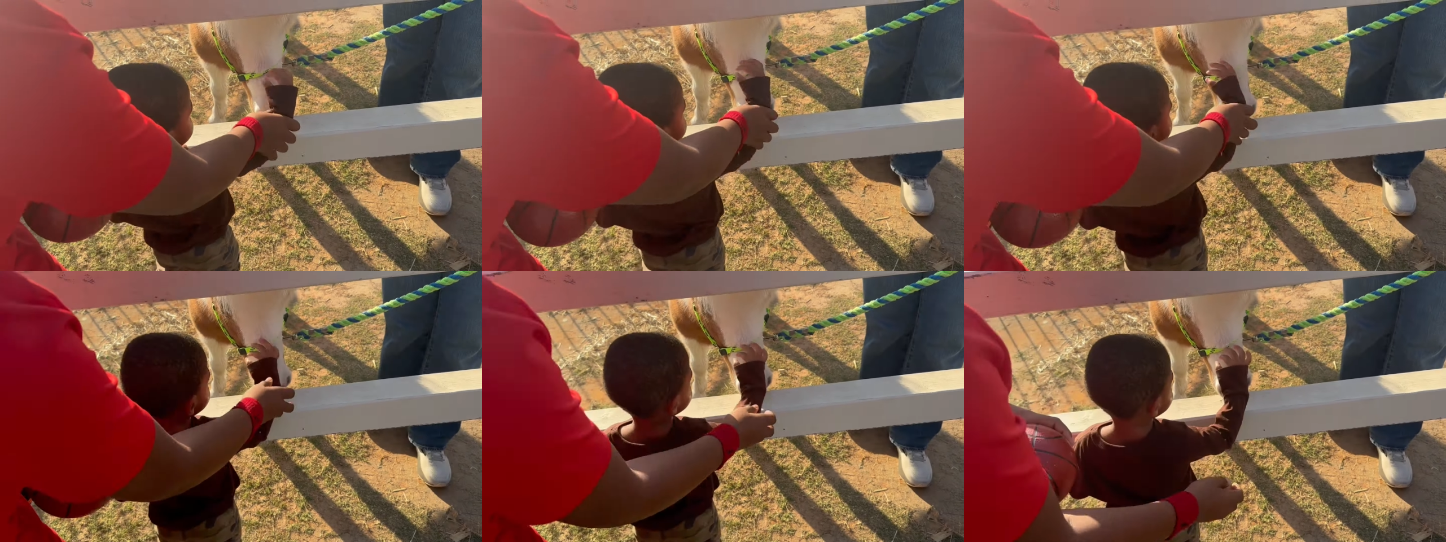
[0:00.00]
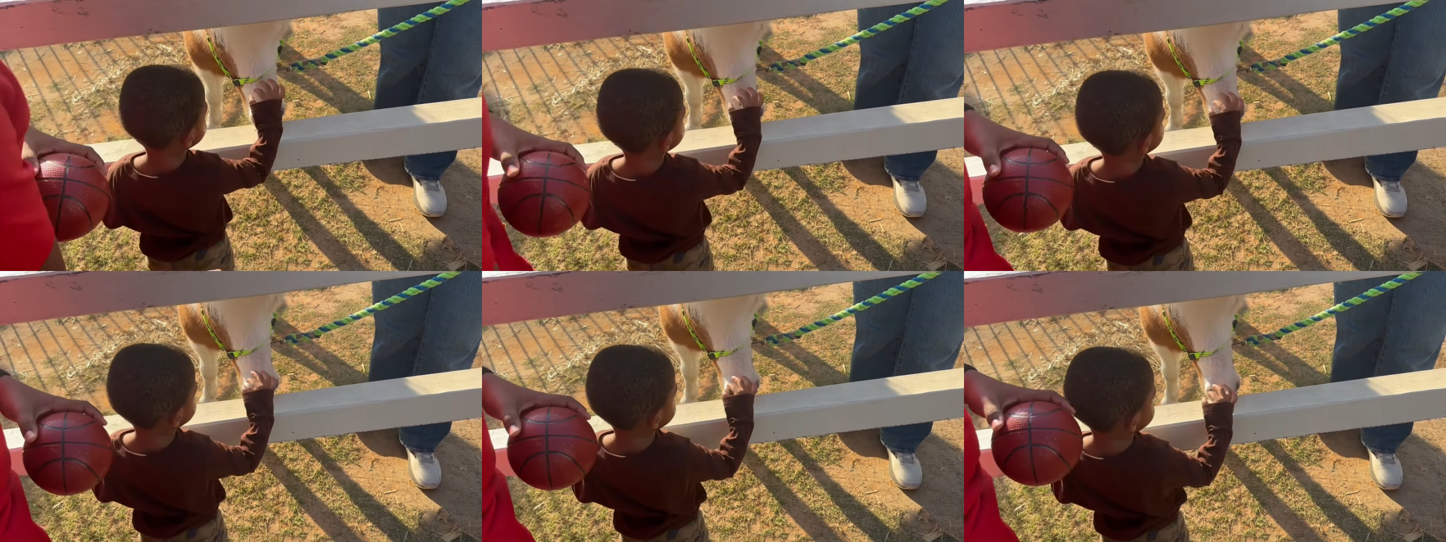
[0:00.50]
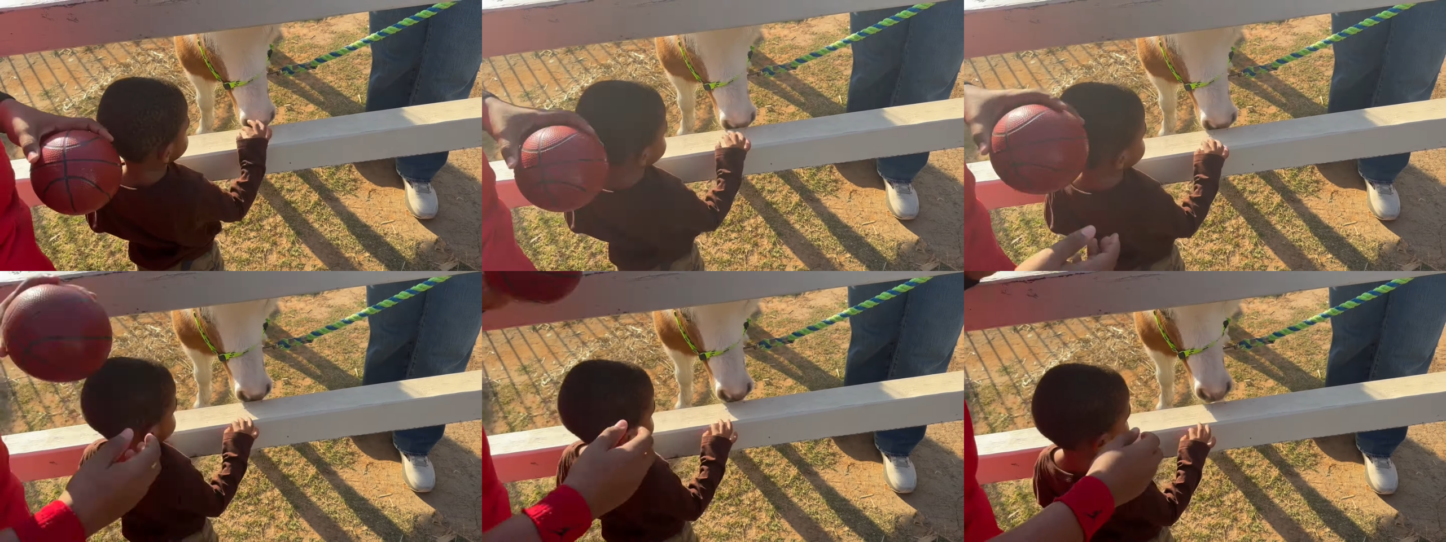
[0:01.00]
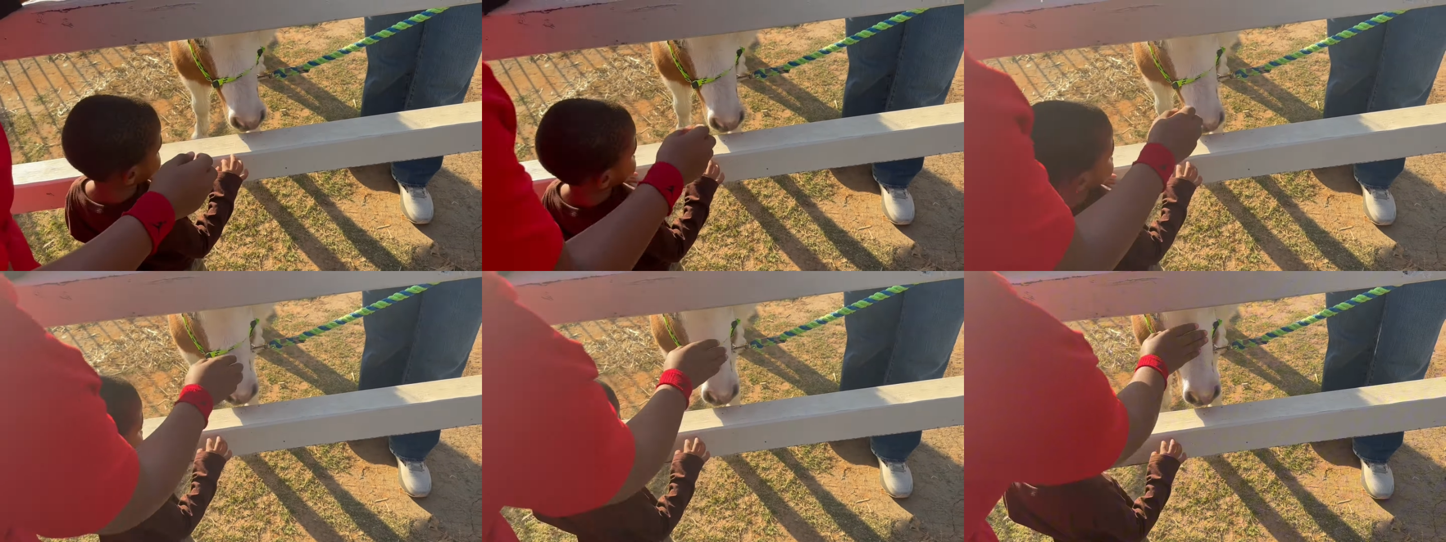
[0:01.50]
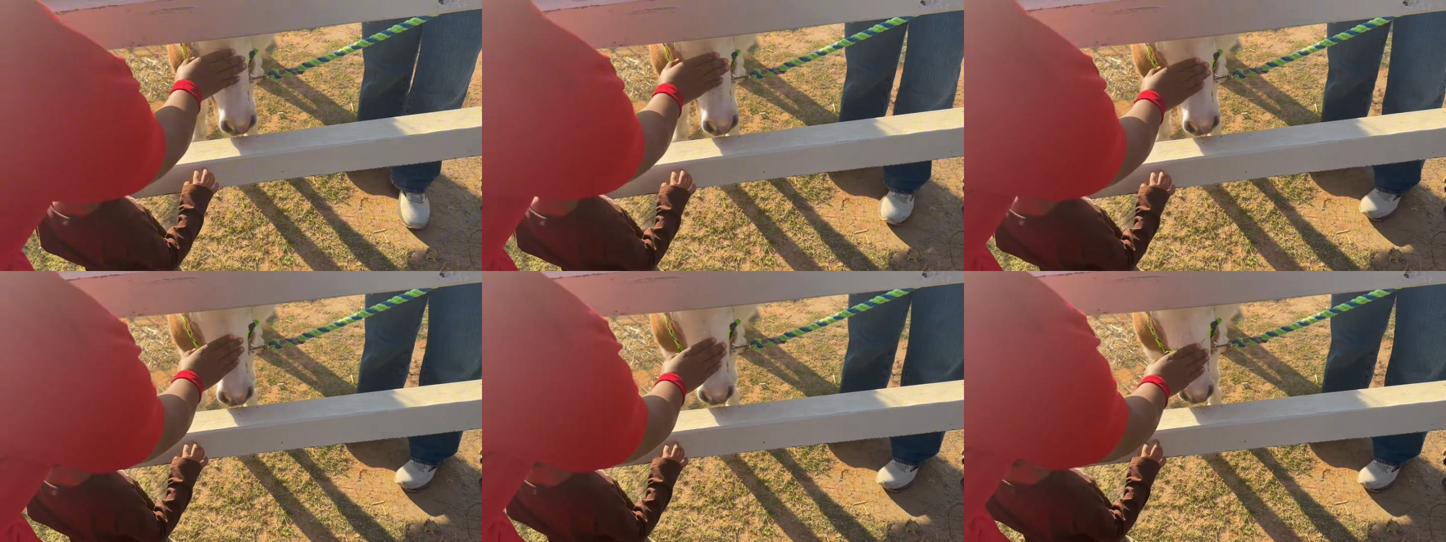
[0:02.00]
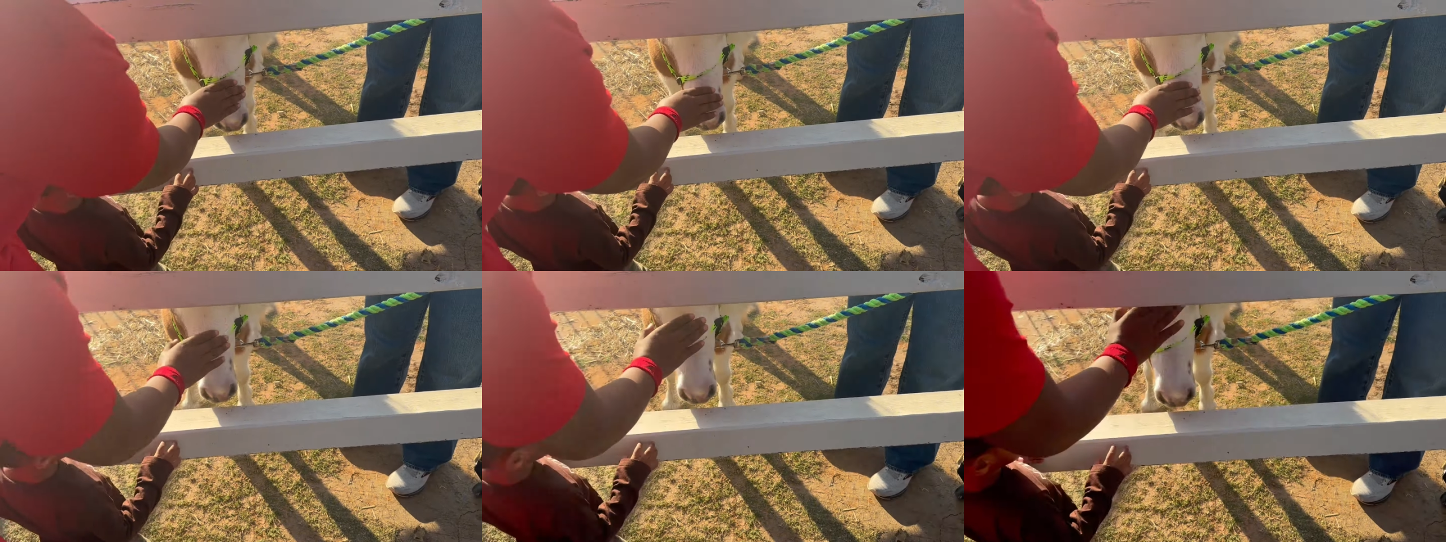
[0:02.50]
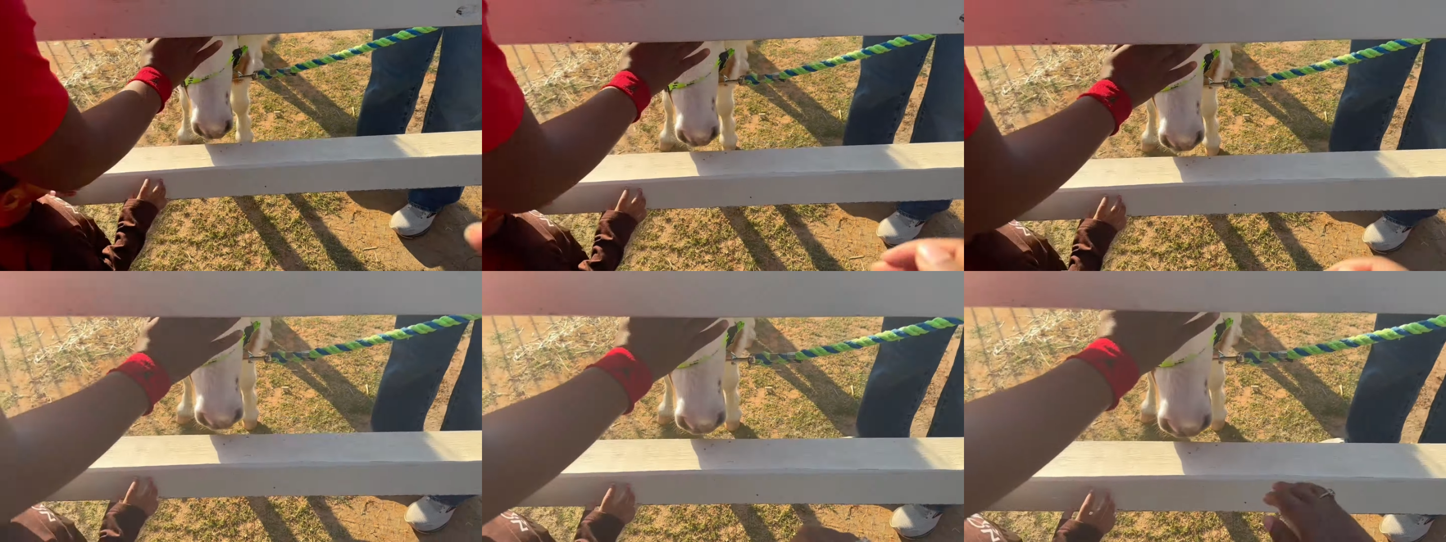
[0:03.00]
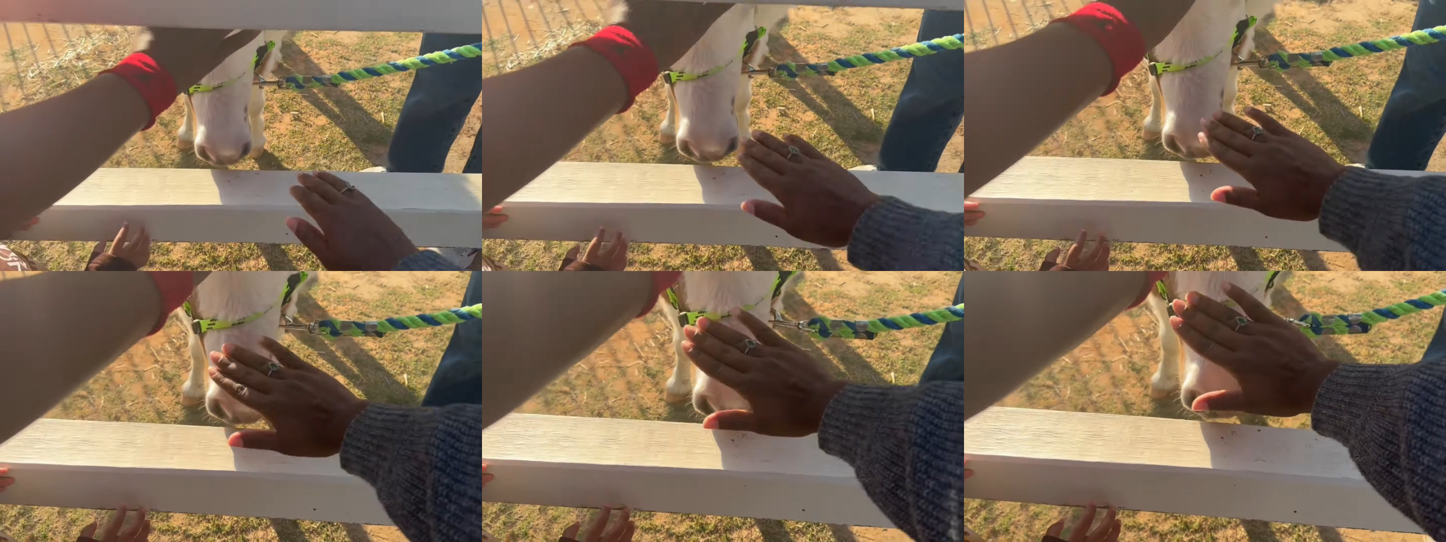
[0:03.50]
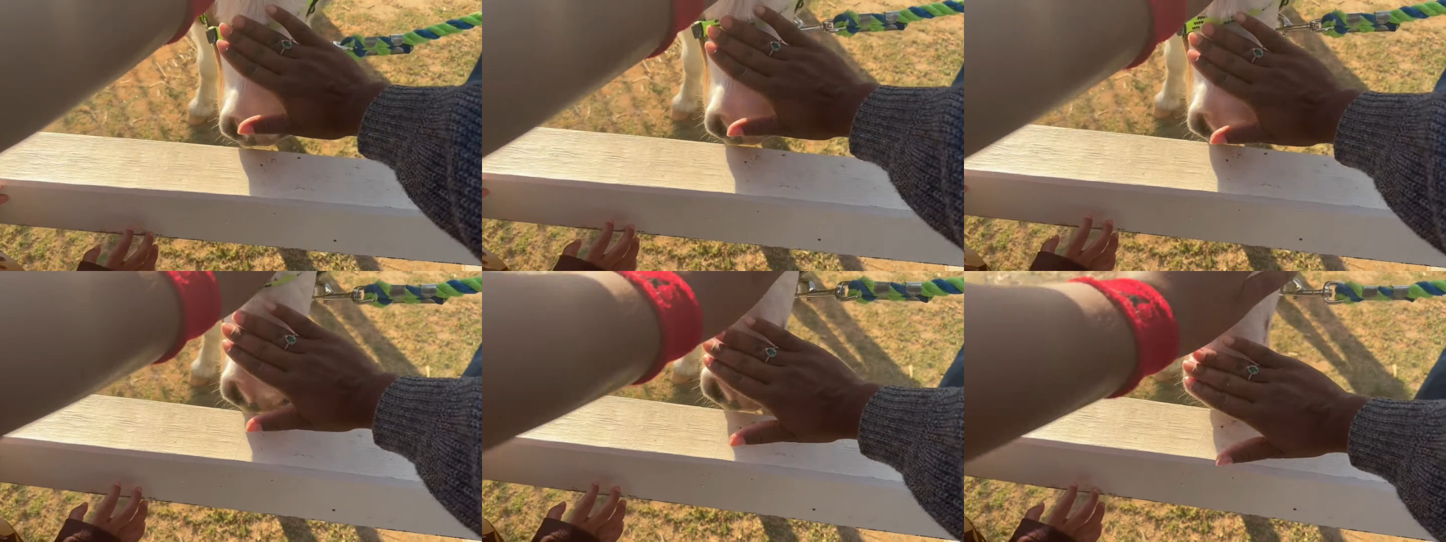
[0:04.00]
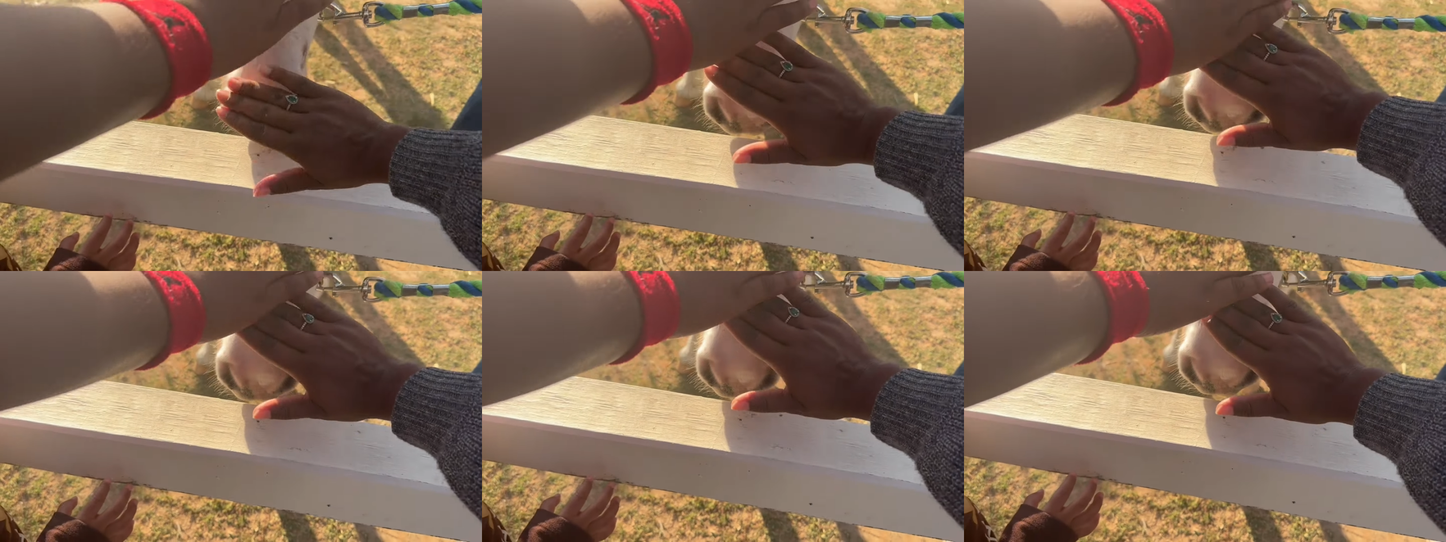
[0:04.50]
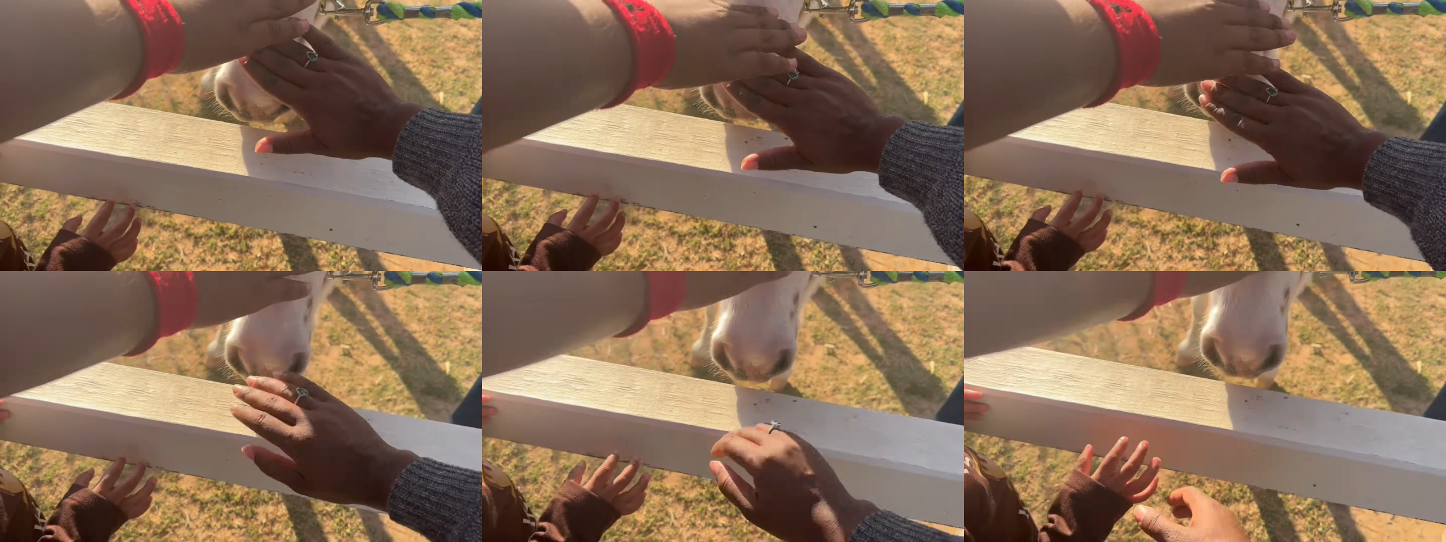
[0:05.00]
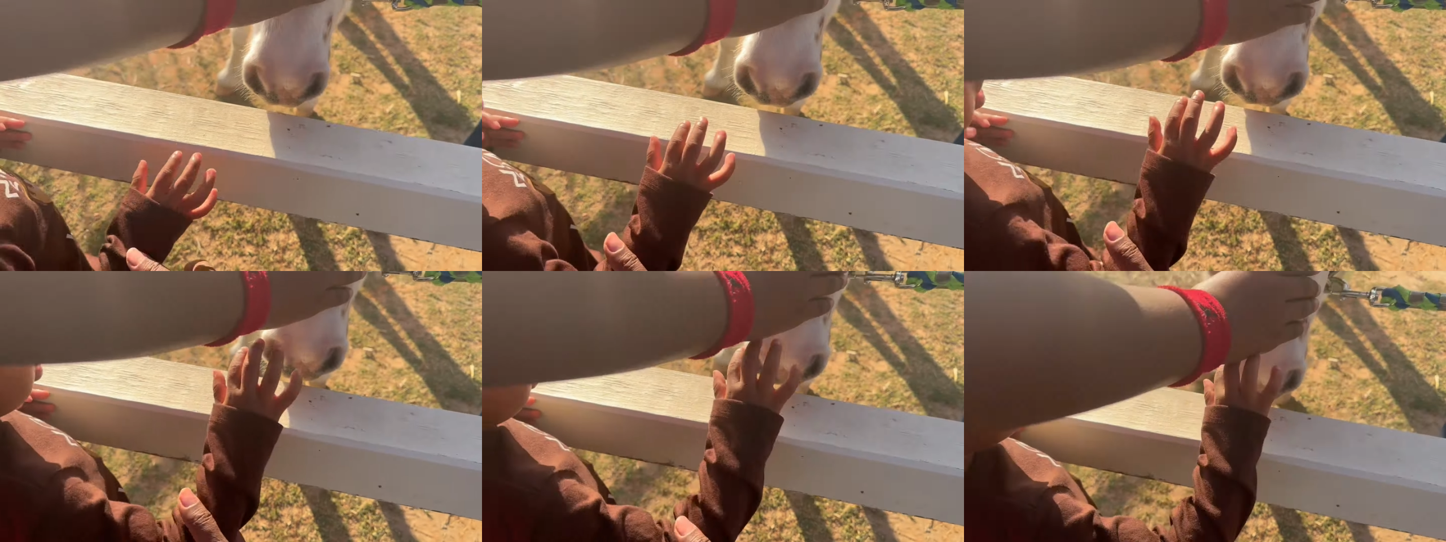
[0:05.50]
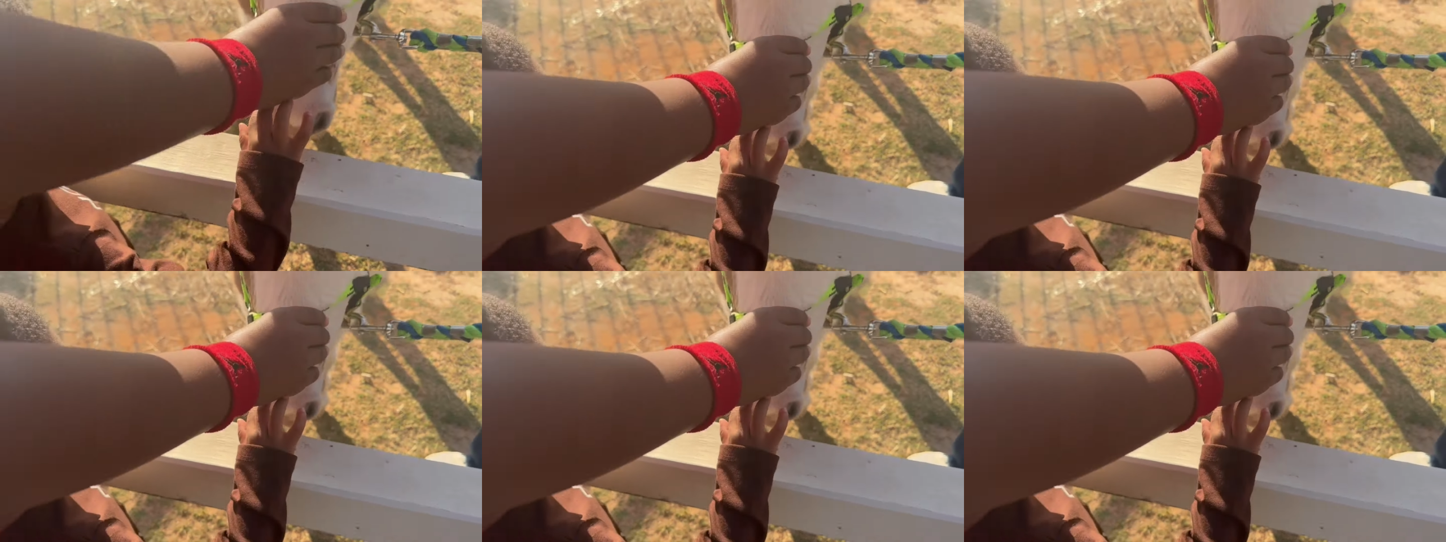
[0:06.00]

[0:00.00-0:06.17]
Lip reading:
Nobody's mouth can be seen.